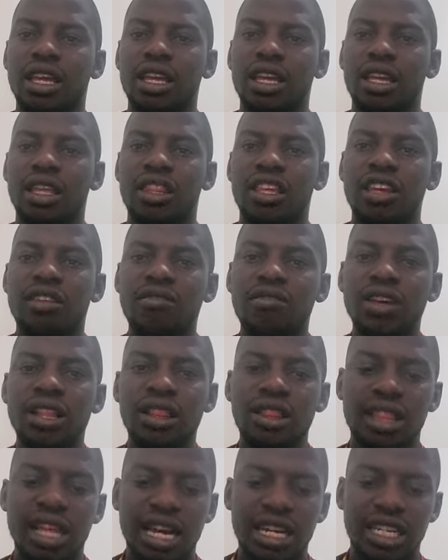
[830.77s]
in the
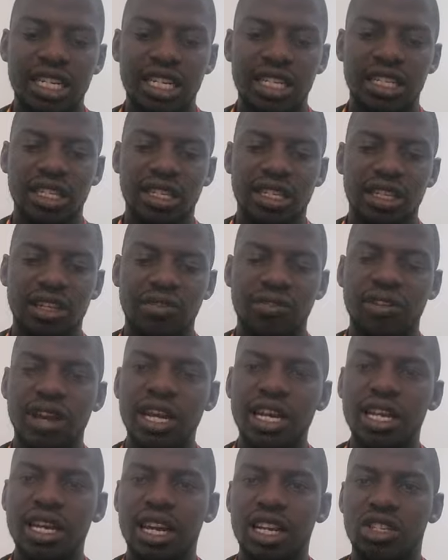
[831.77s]
event that the
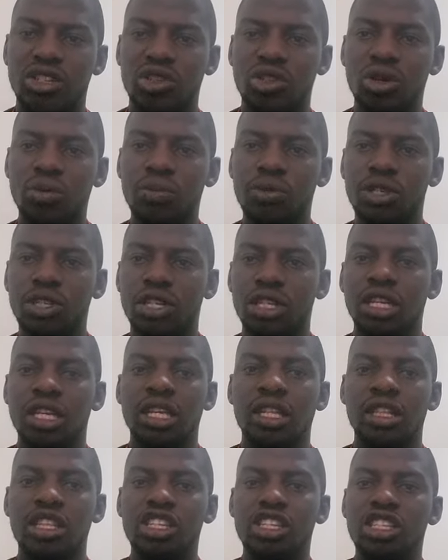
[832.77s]
funding has stopped,
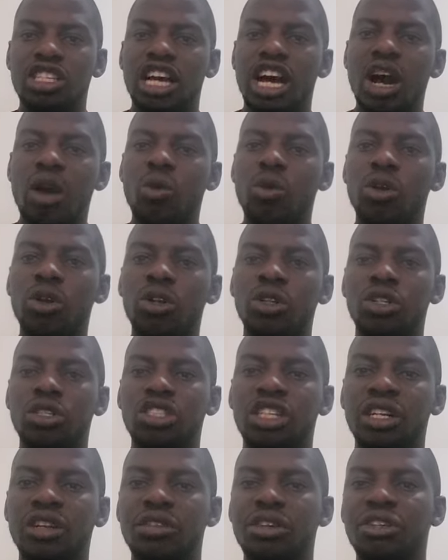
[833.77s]
this is how we'll
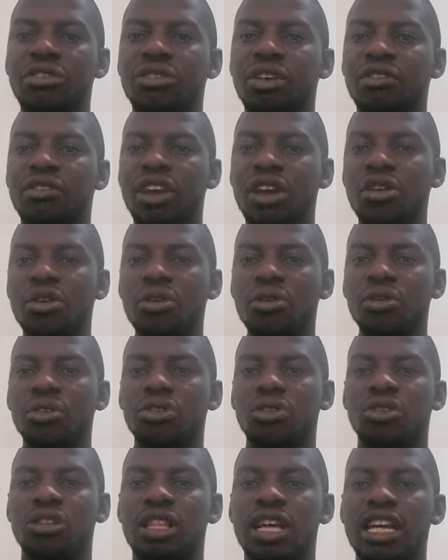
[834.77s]
generate revenue
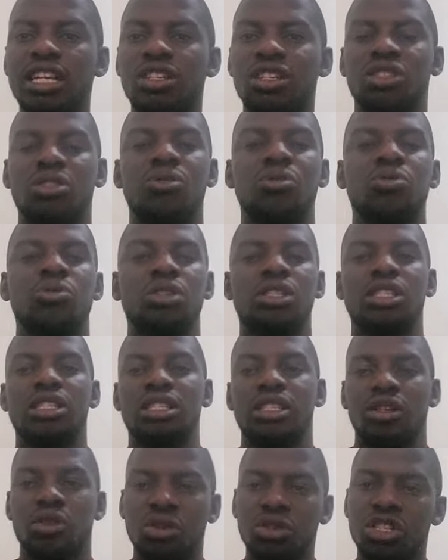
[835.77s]
so that we
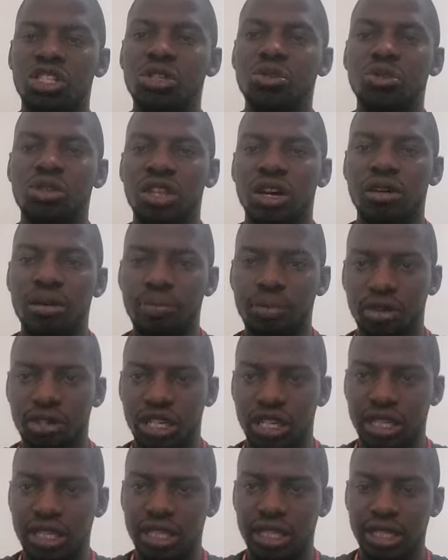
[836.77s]
continue with our
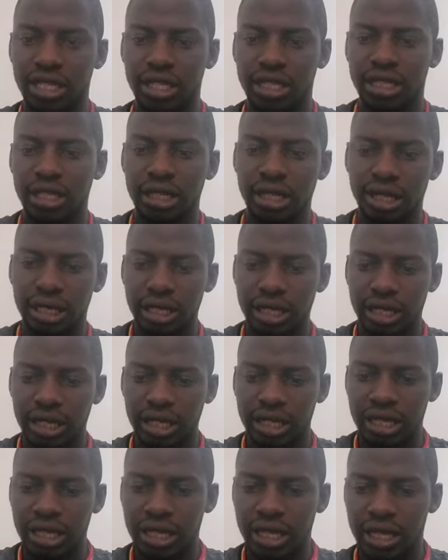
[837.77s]
project.
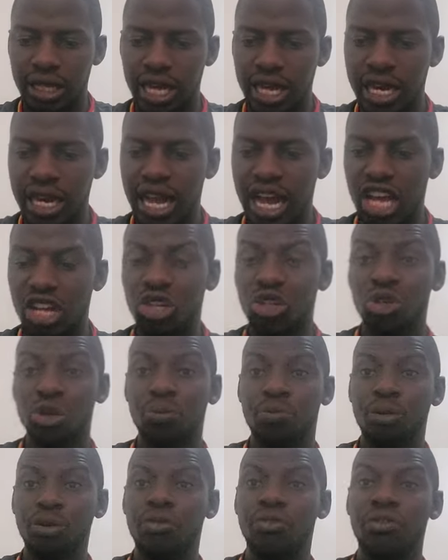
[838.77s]
Then you
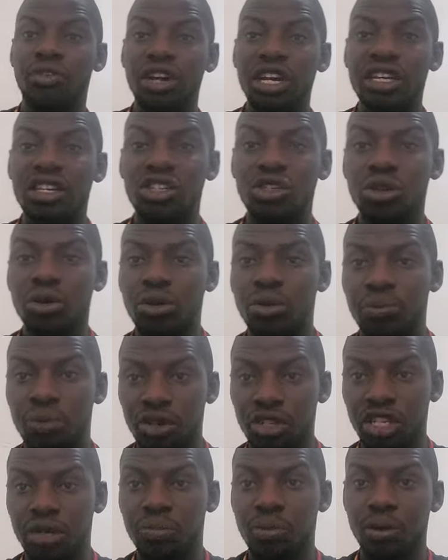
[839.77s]
should proofread your
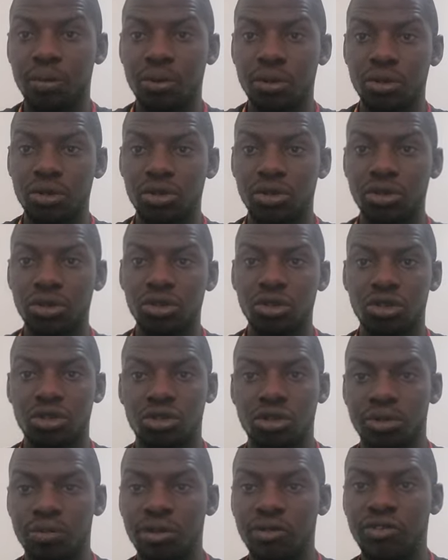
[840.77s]
project proposal. You
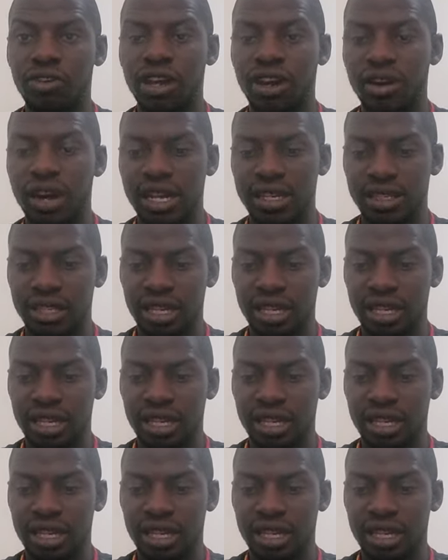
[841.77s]
should remove errors